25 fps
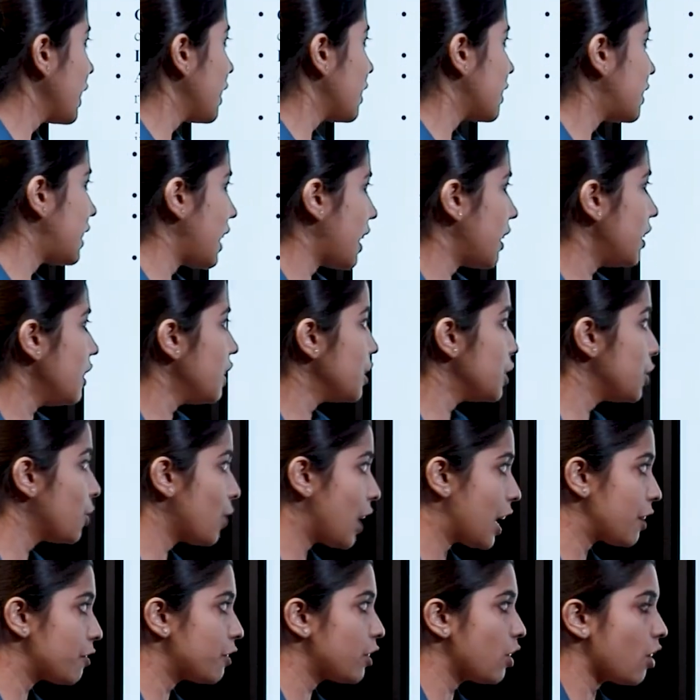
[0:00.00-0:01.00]
Then you
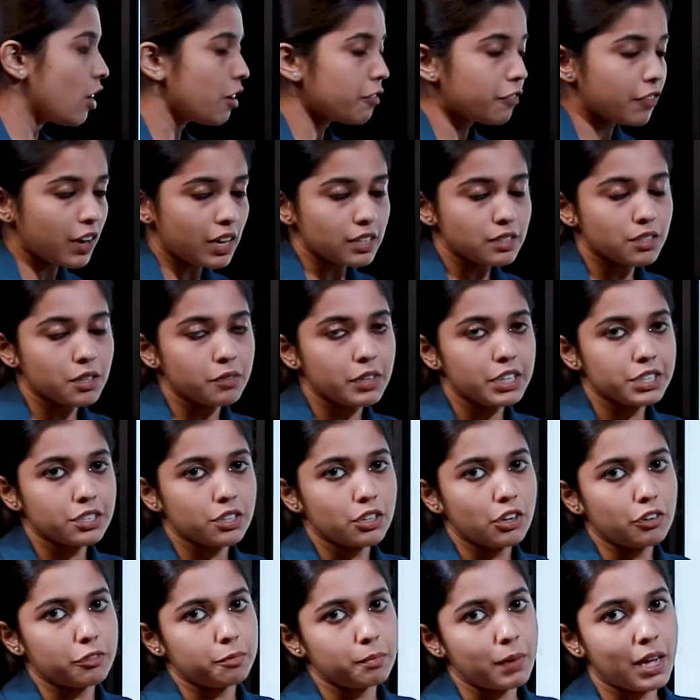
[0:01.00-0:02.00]
have law of
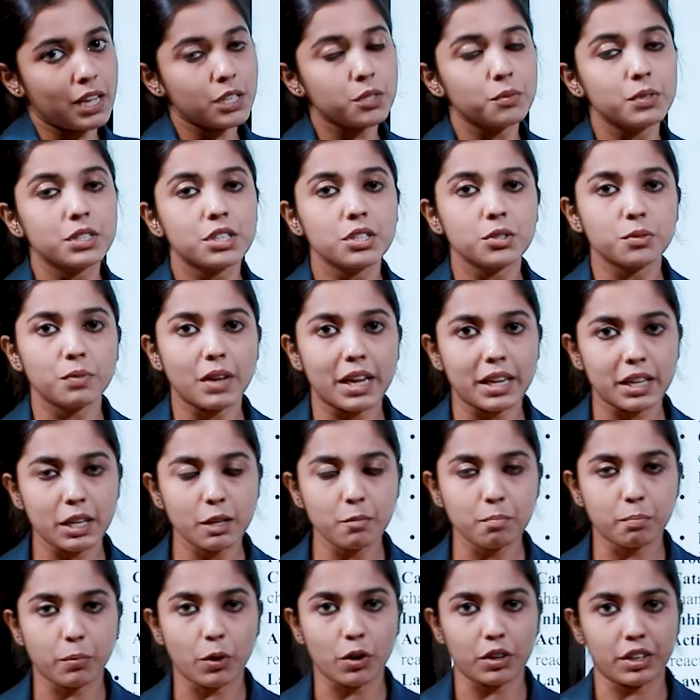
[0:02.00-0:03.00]
conservation of mass, which is very
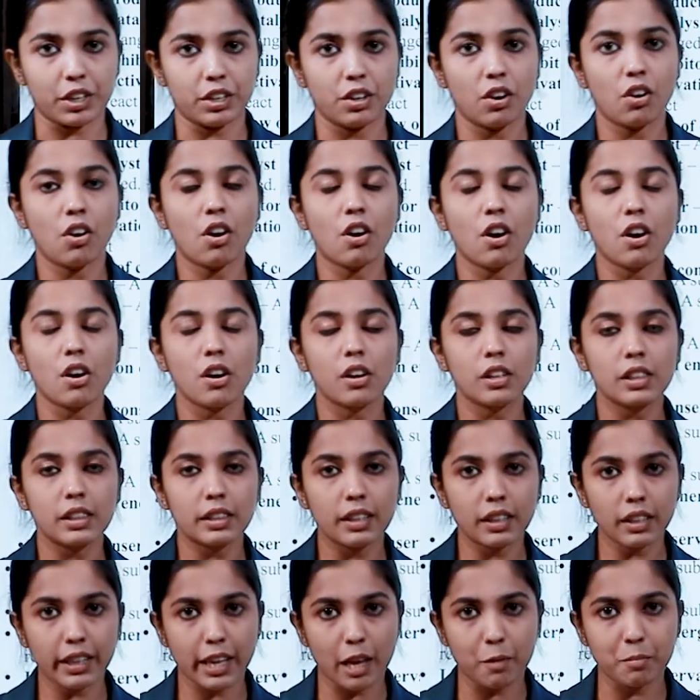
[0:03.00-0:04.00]
important. All
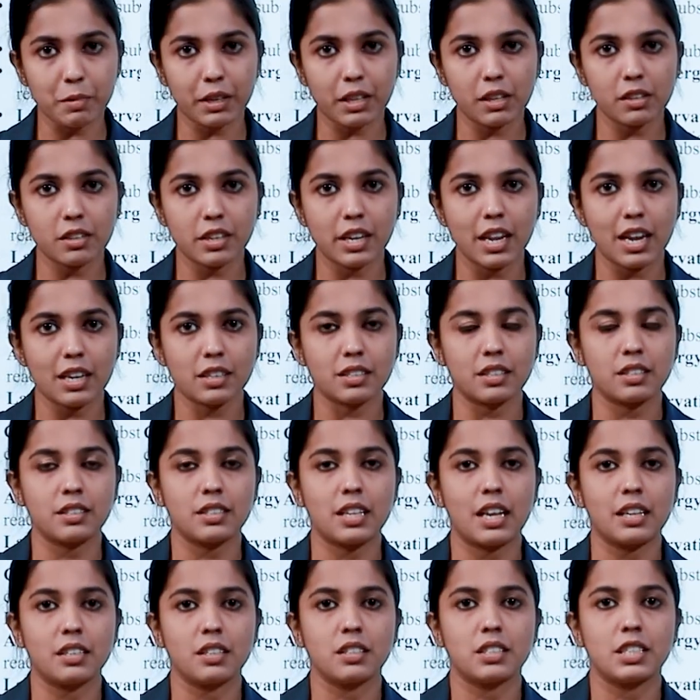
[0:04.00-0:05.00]
the chemical reactions
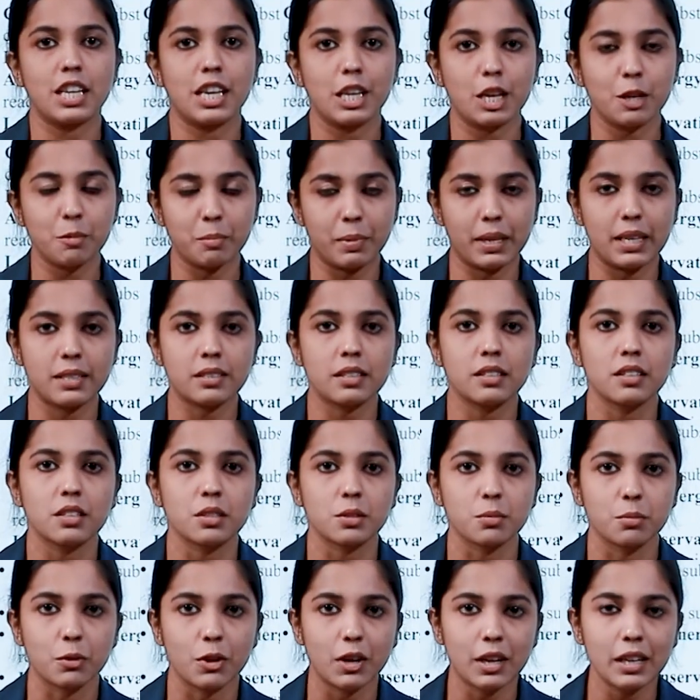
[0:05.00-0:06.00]
that is taking place in
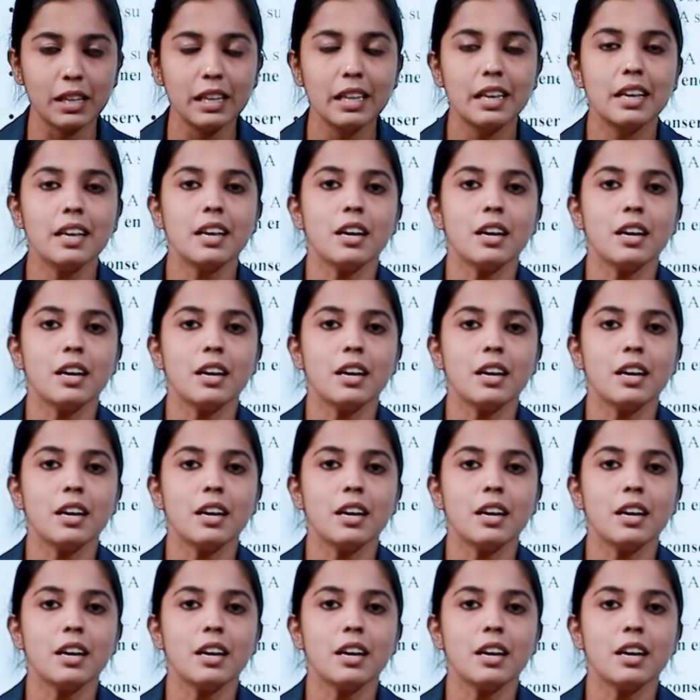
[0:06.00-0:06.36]
this world